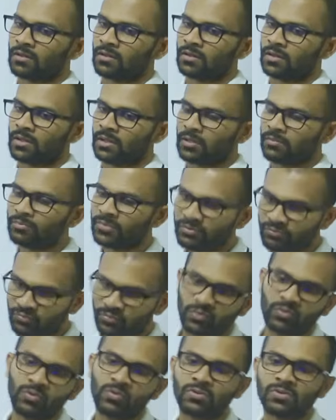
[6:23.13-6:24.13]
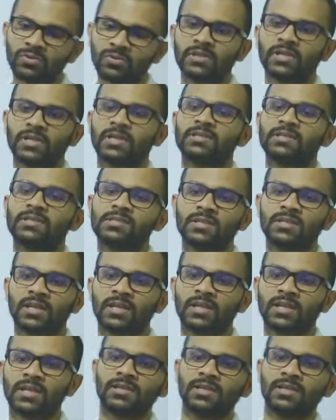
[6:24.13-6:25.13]
Before
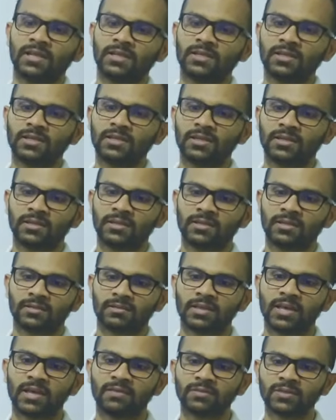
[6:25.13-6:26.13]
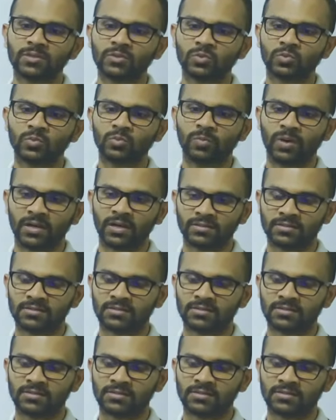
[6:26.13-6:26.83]
1999, there were two parts,